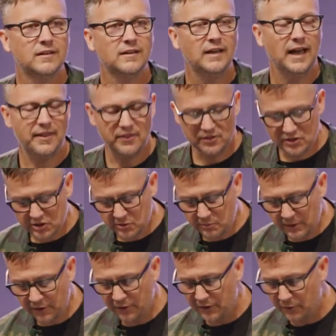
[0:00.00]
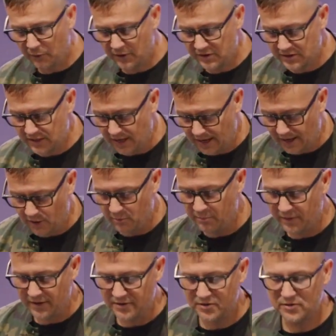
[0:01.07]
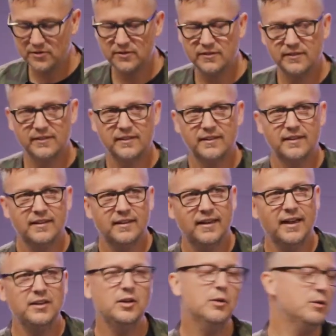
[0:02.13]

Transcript: And the Spirit wants to help us. And you know